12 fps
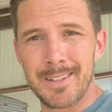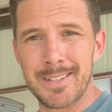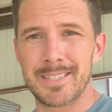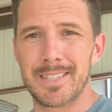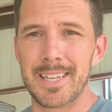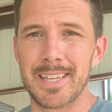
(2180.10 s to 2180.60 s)
in
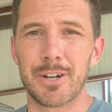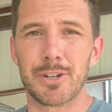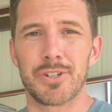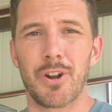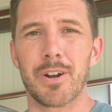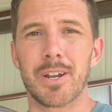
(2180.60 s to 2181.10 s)
this thing, get her
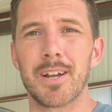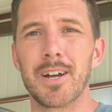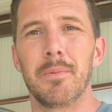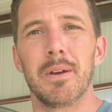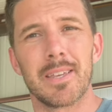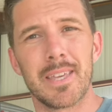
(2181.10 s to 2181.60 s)
started
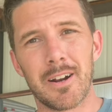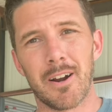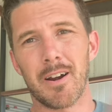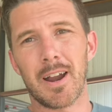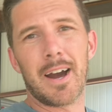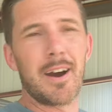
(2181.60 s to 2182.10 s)
up, get
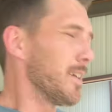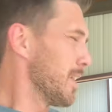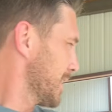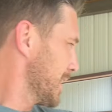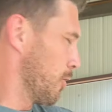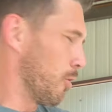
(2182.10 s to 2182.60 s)
her out,
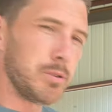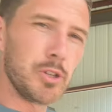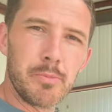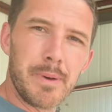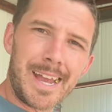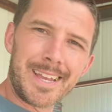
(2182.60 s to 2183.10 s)
get old
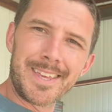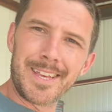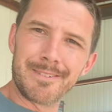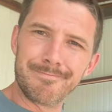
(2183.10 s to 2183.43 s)
Blue back in.